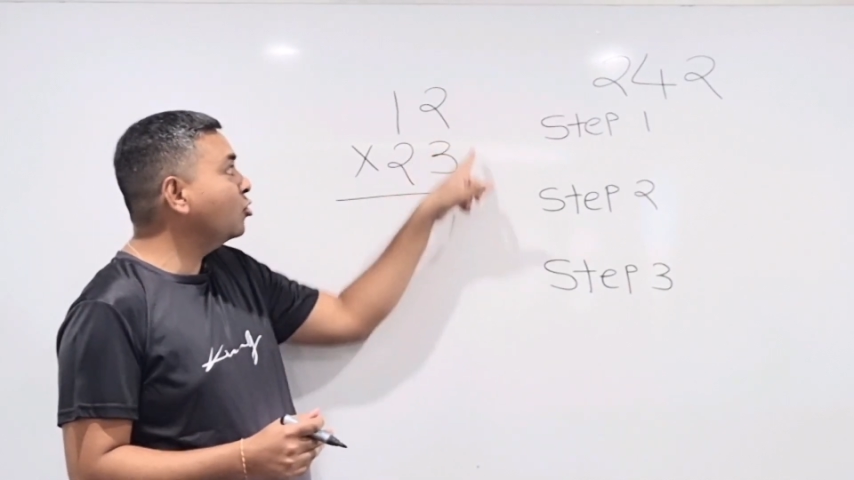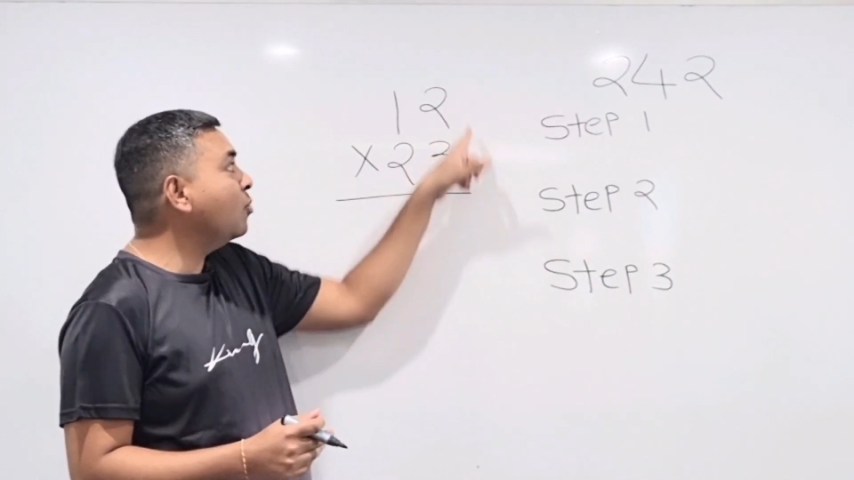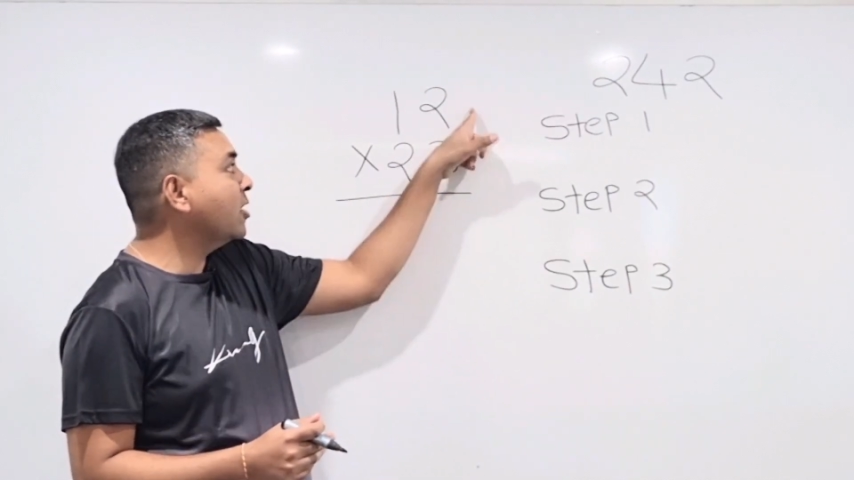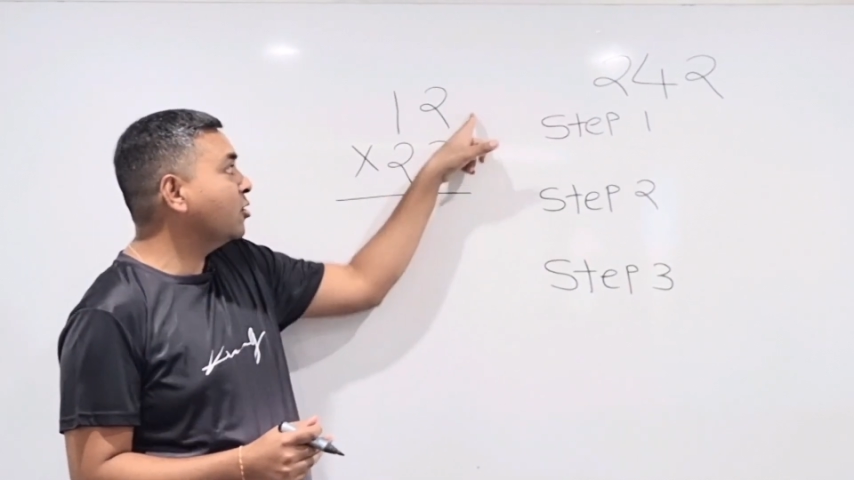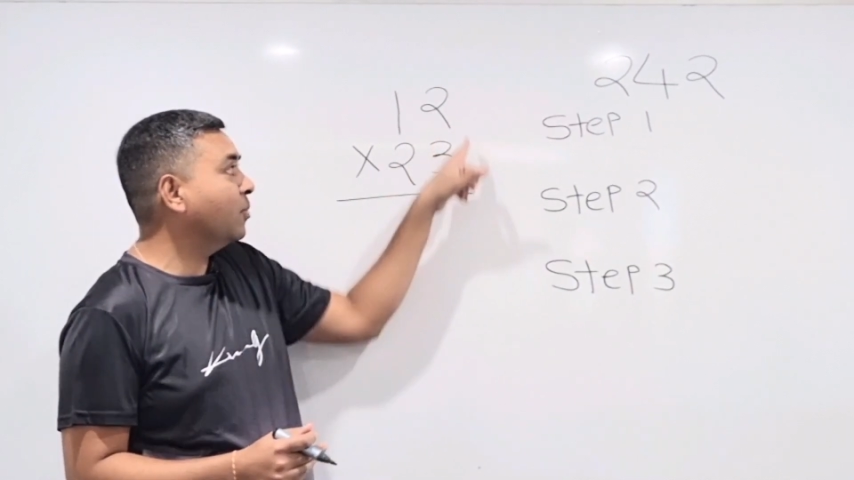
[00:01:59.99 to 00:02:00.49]
2
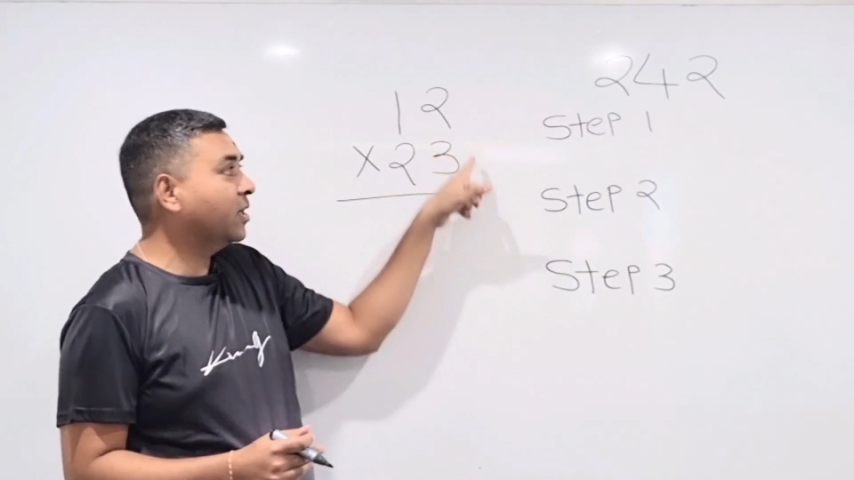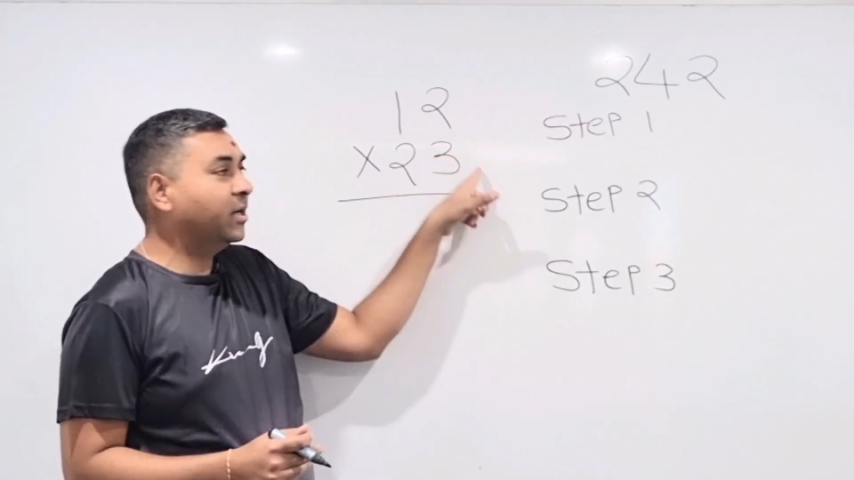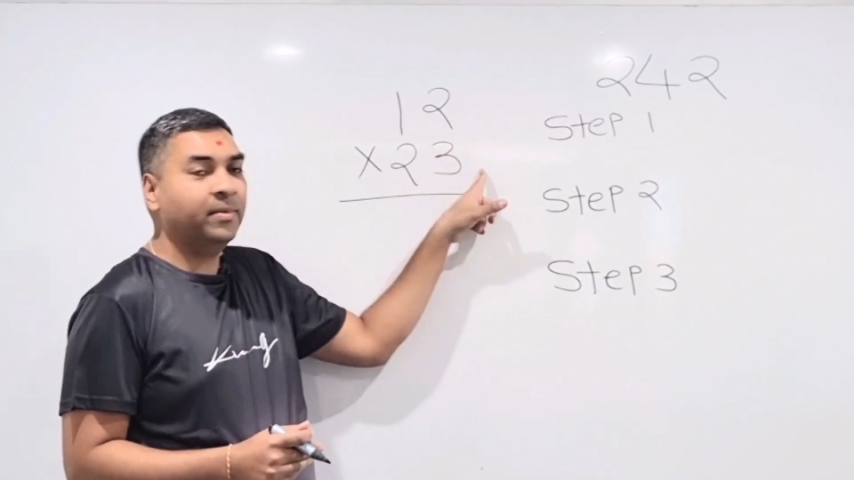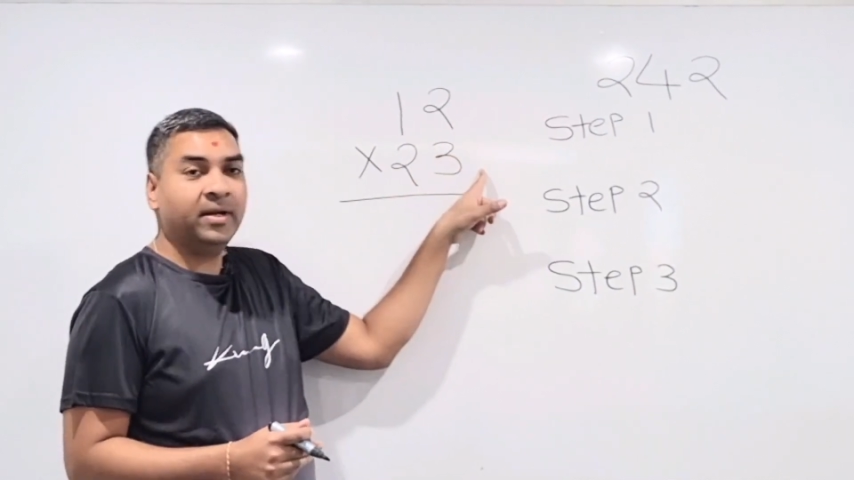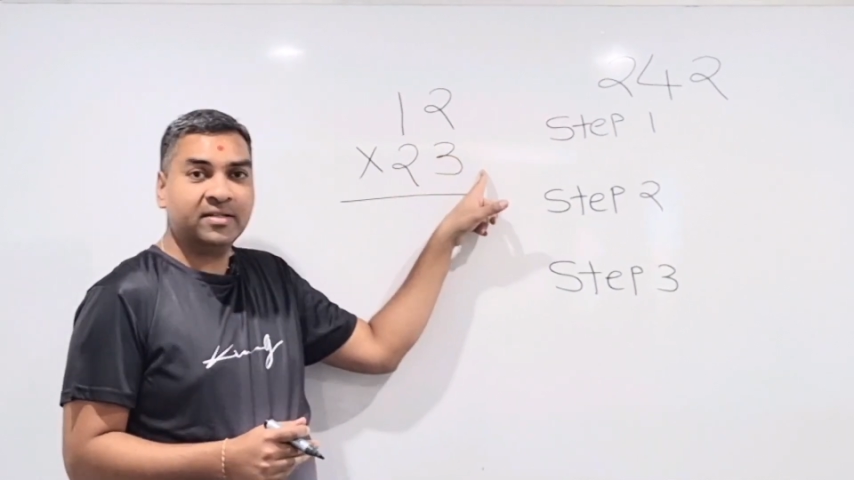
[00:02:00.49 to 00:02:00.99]
by 2
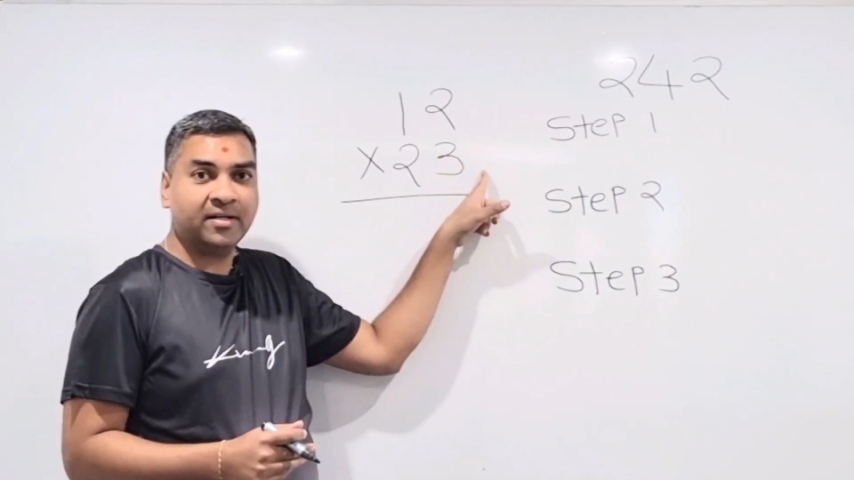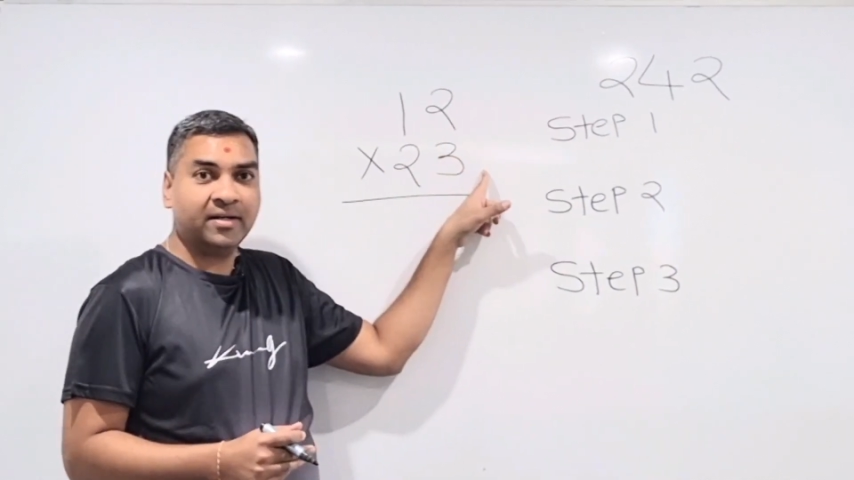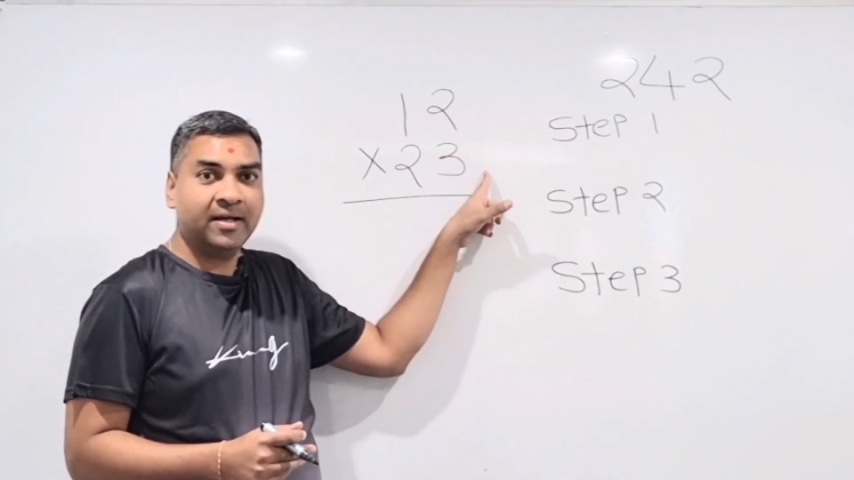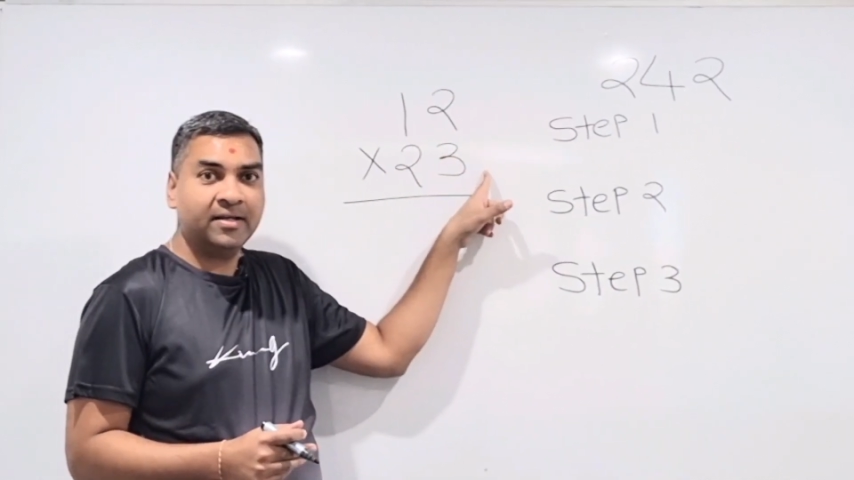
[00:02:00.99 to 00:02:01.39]
multiplication